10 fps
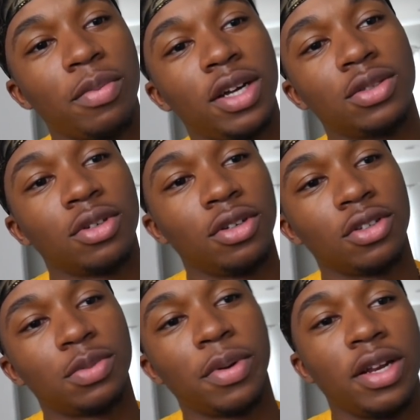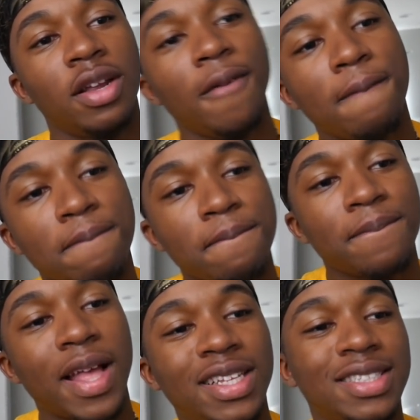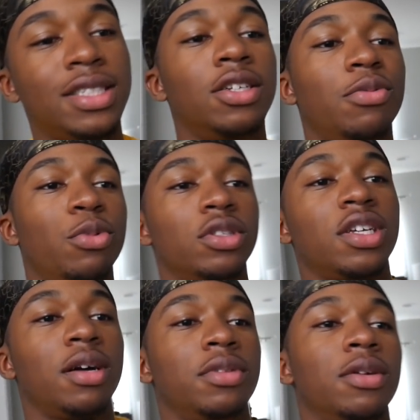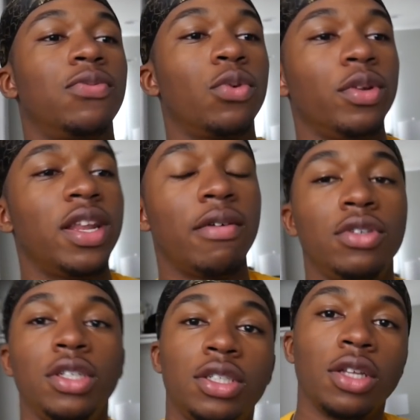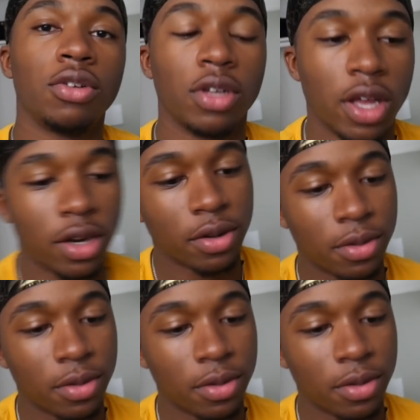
we might as well, you know, spend at least a little bit more time together before we never see each other again.